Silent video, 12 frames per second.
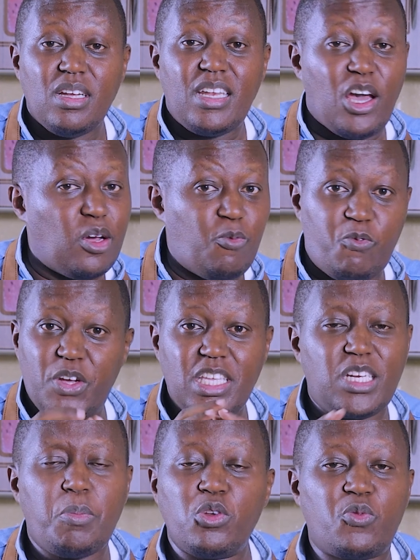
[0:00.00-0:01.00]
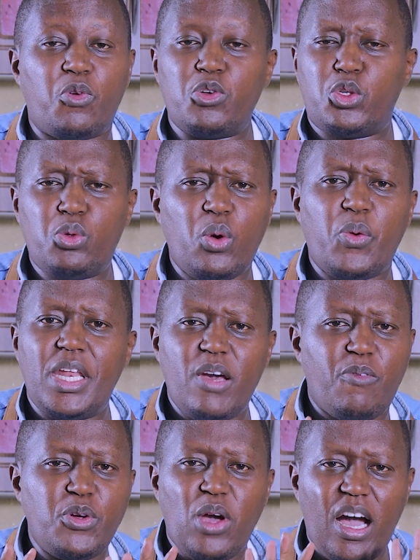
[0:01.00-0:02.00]
Now, and vegetables for sure,
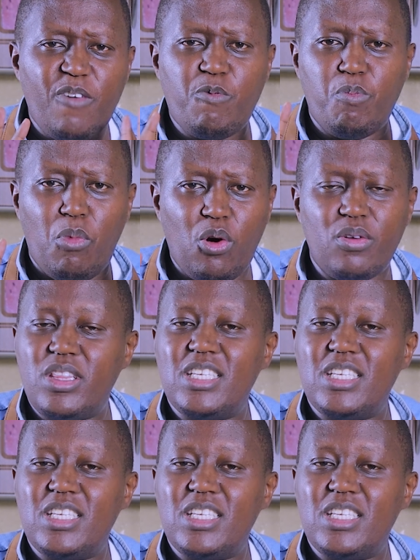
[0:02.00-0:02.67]
whenever you have more,